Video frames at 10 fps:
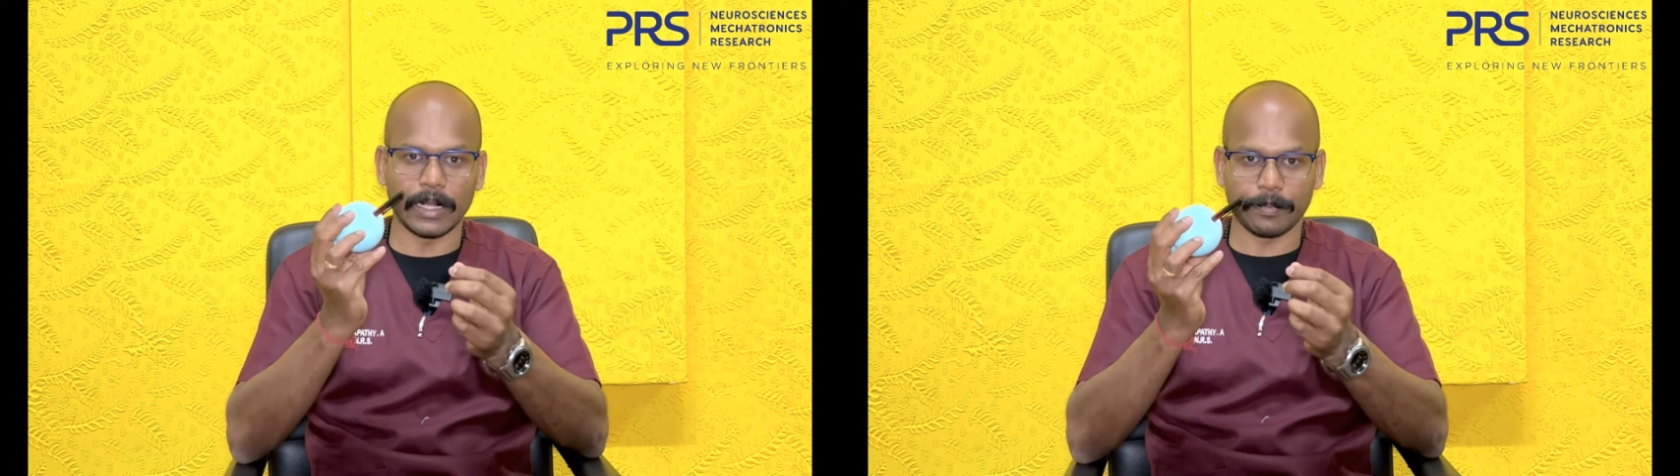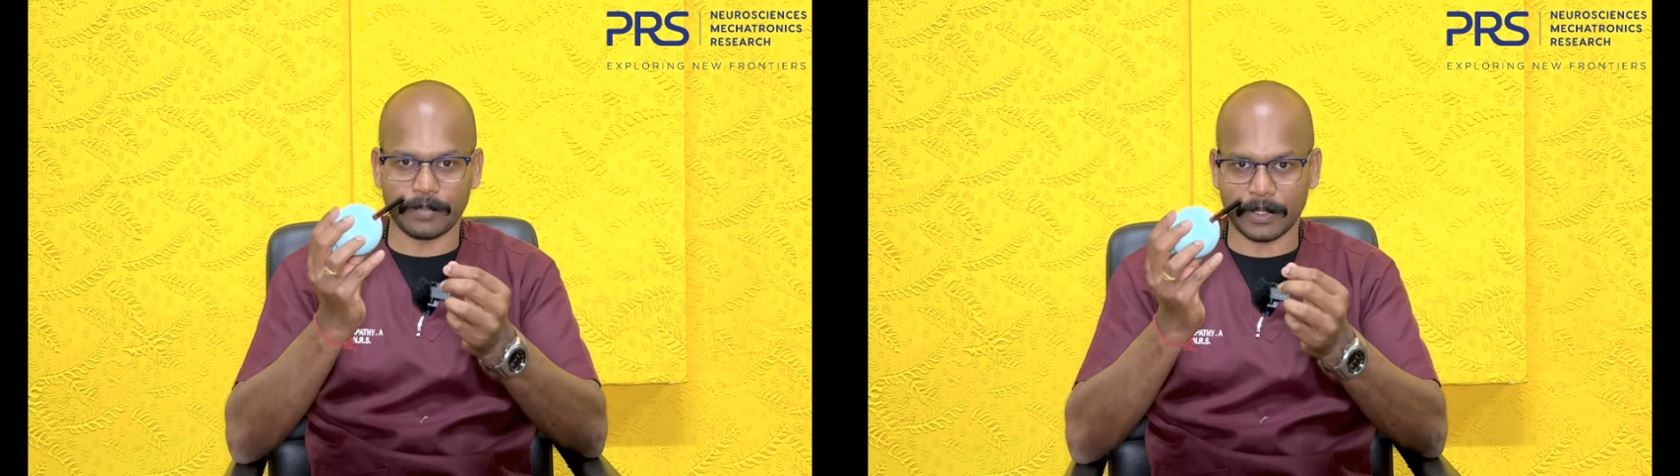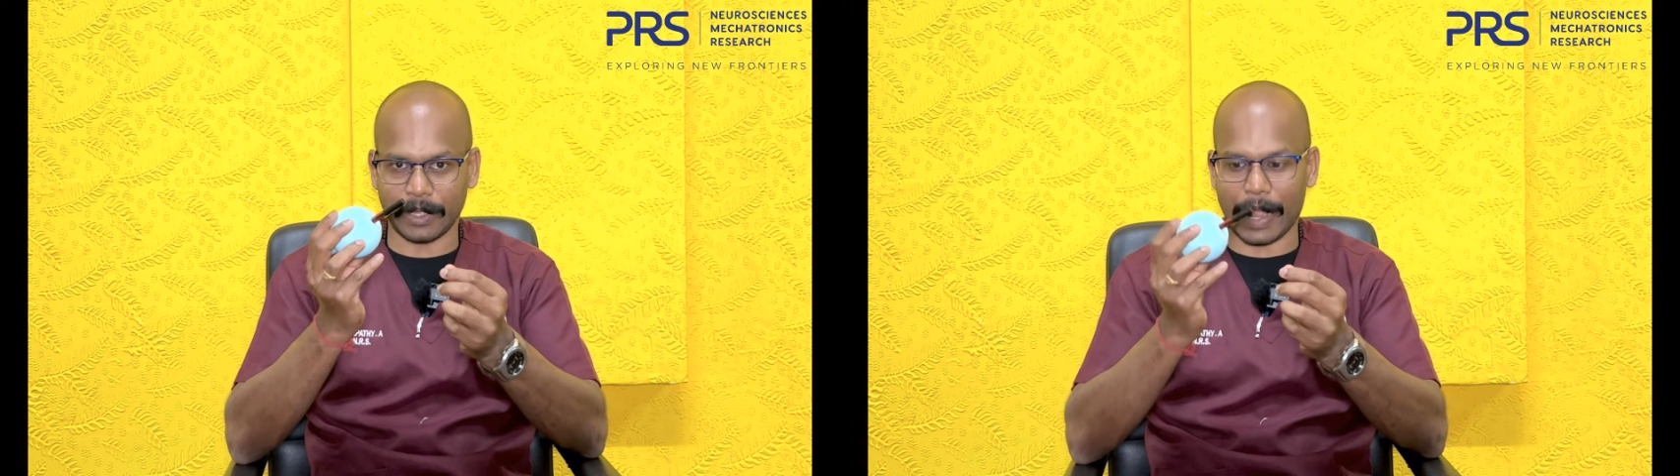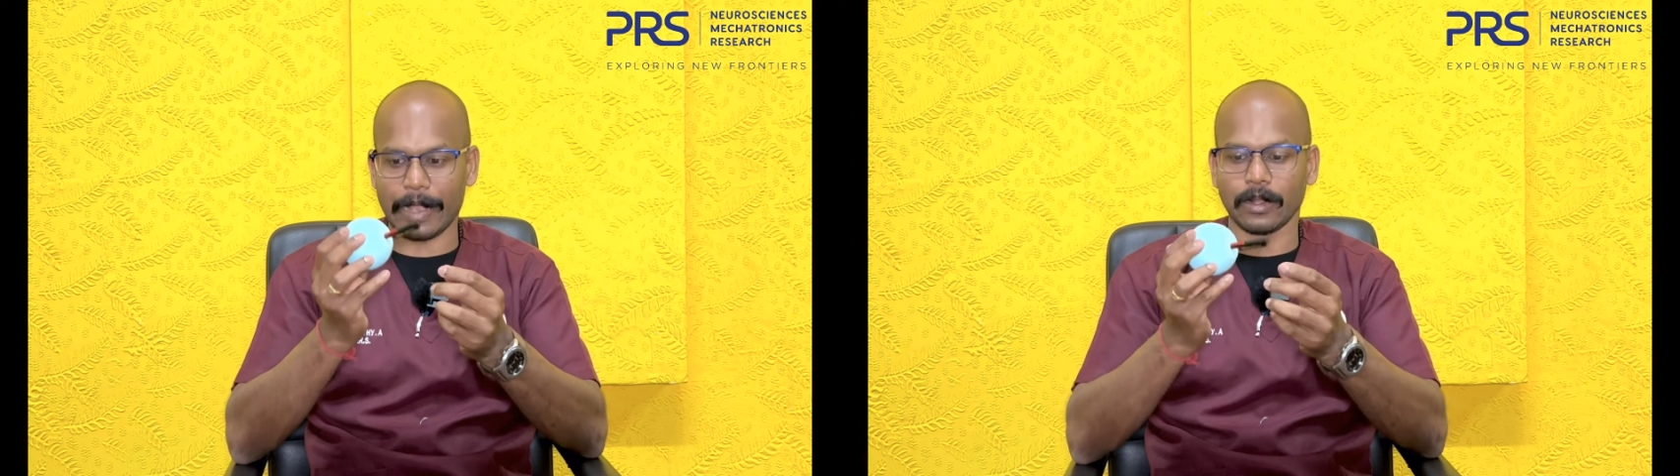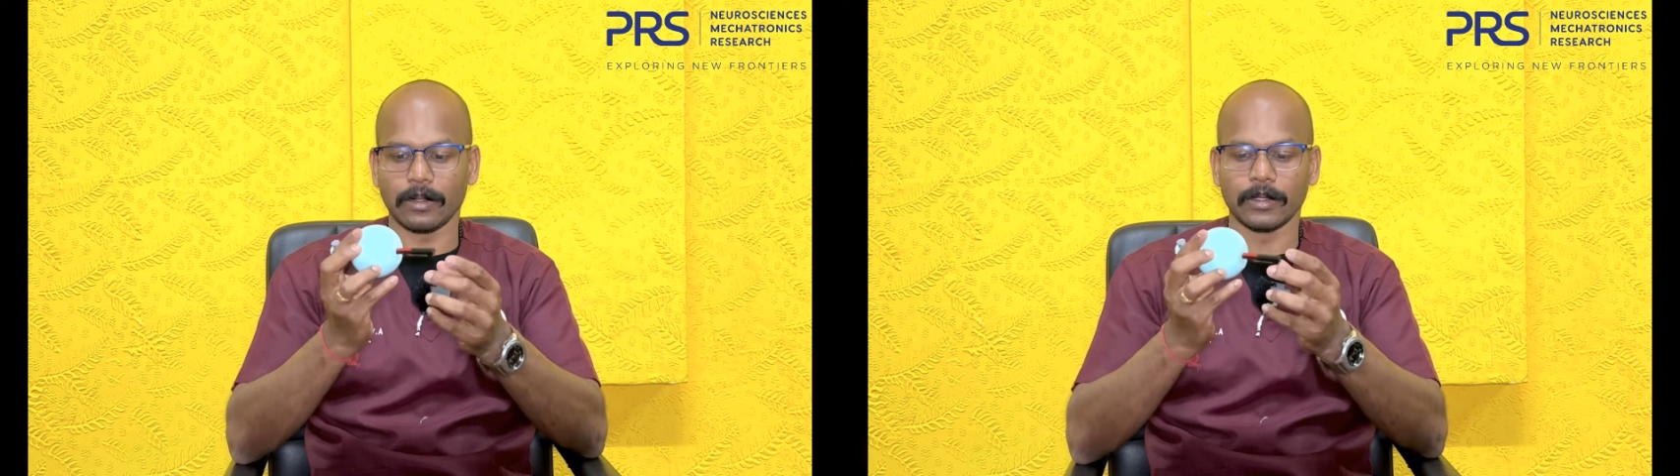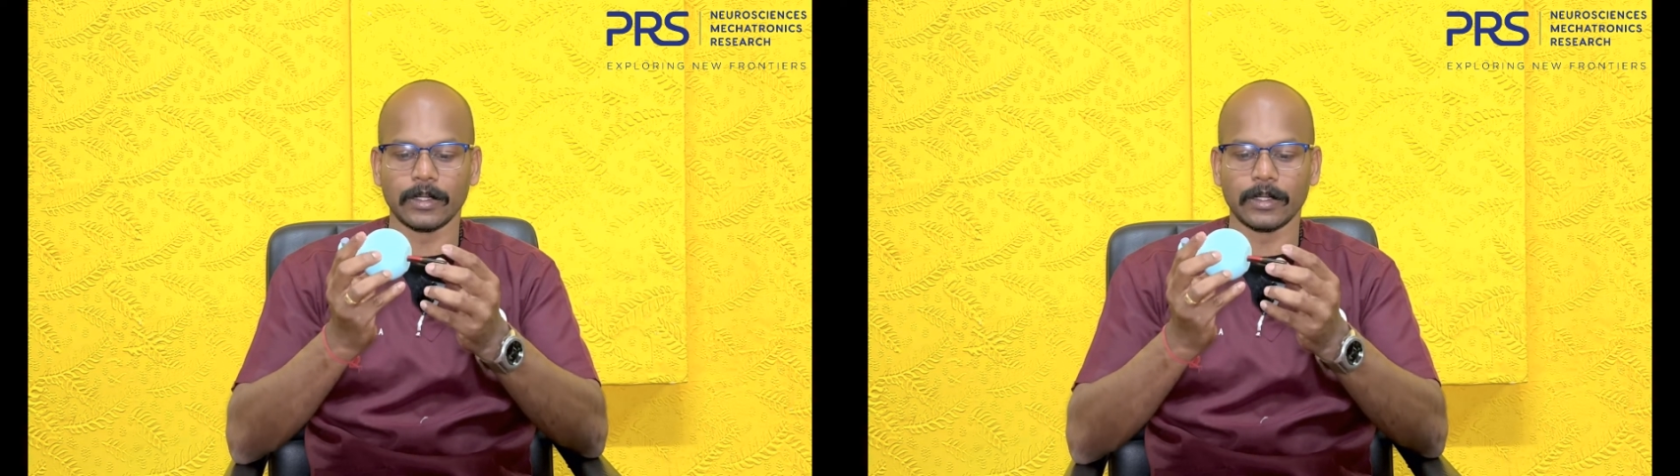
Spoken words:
up handle